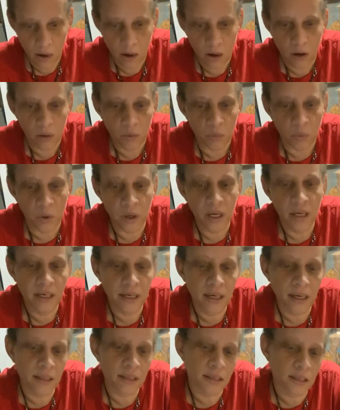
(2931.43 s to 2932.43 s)

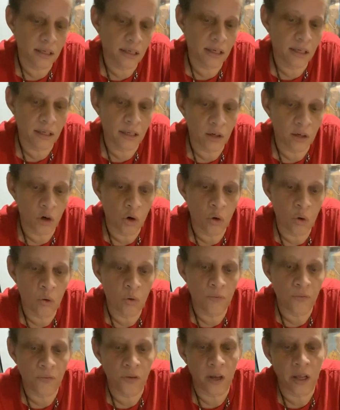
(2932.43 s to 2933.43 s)
rekindling an
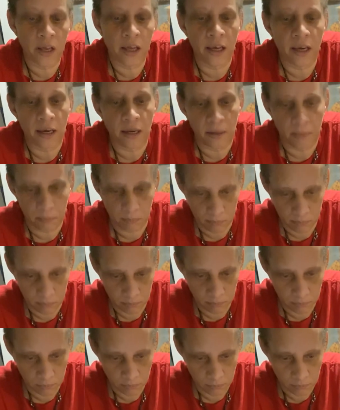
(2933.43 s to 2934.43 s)
old flame,
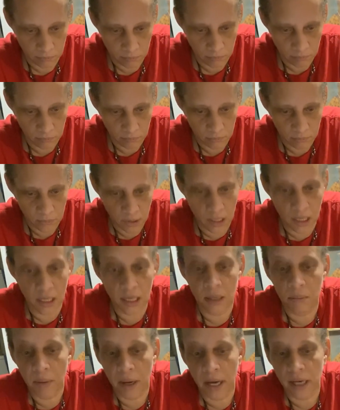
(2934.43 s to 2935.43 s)

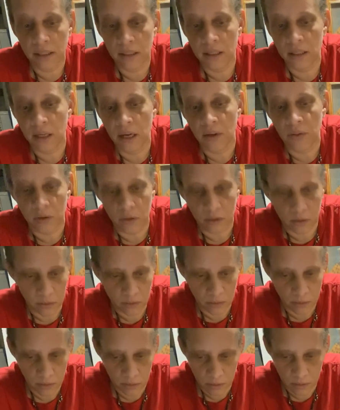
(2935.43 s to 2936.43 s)
getting back together,
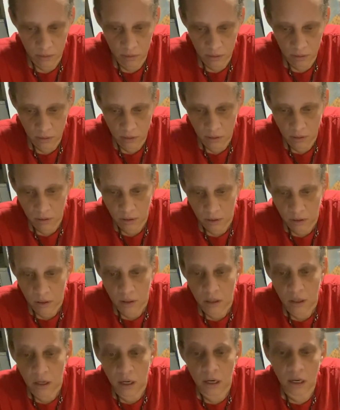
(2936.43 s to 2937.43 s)

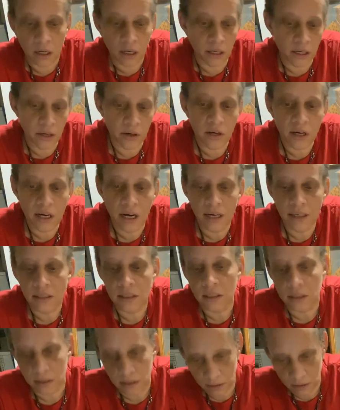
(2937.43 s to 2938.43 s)
a clear
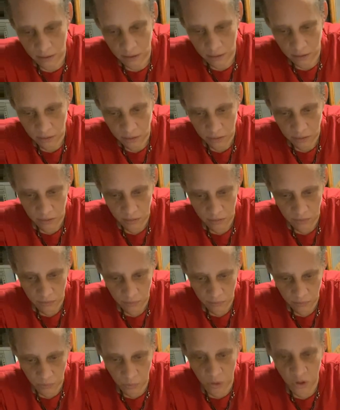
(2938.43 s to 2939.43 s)
conscience,
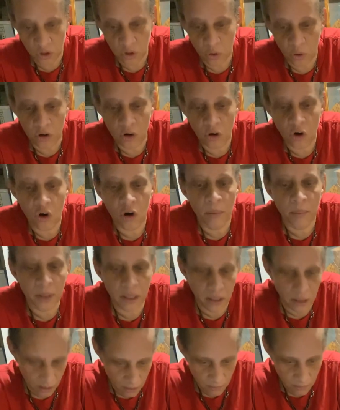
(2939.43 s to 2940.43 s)
restored
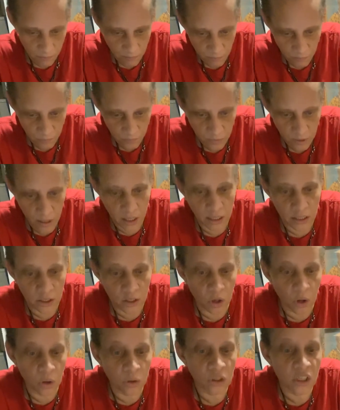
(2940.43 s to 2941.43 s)
harmony,
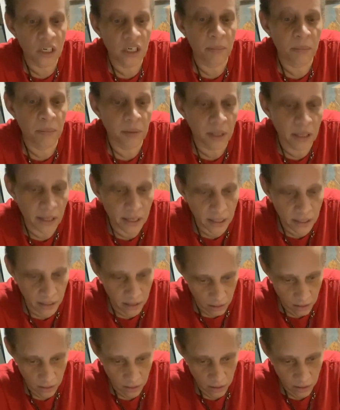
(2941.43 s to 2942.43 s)
indulging in
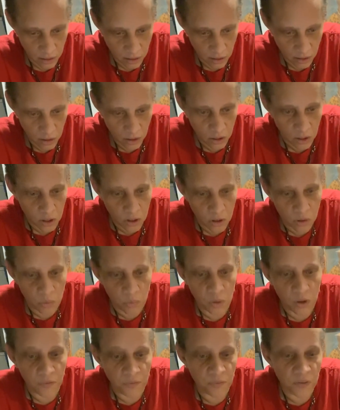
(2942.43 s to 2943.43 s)
play,
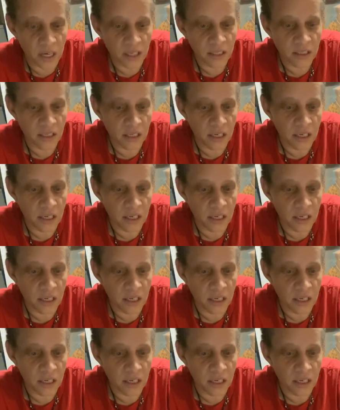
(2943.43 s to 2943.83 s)
reflecting